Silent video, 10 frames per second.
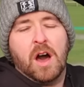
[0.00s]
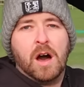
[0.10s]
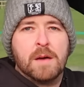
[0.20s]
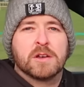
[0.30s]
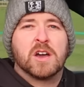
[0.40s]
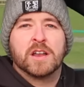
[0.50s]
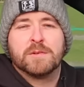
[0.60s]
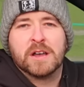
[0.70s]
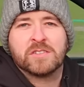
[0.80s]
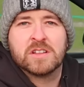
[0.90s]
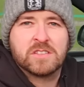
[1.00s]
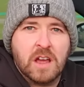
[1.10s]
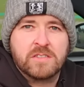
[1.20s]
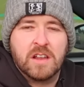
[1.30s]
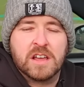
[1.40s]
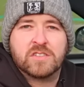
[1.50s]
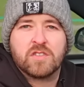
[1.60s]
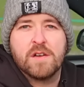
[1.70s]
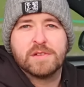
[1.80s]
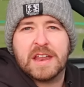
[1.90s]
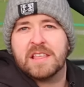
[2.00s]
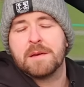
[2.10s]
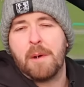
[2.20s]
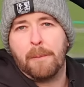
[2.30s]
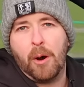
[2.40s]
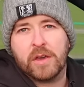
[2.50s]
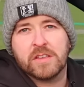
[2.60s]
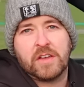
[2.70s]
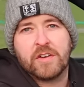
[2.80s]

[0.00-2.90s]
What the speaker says: I'm the kind of person that doesn't like to drive with anything in my pockets.